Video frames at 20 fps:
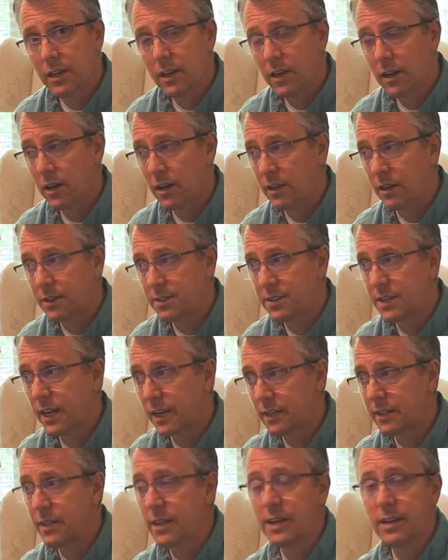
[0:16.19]
uh, a
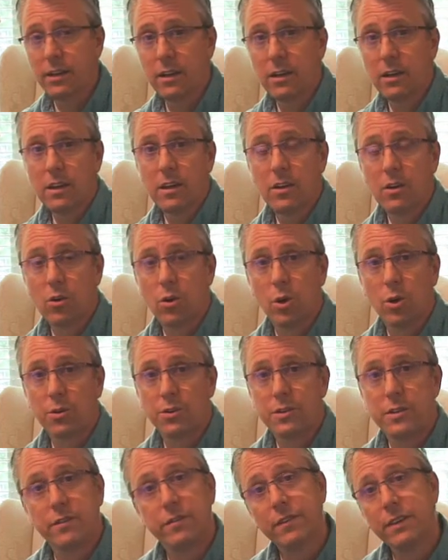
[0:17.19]
technique called
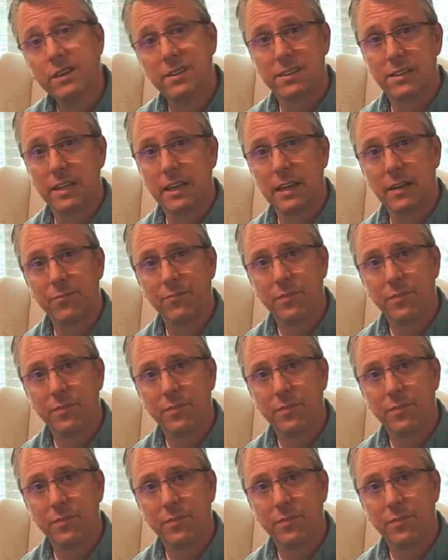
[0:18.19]
divisi.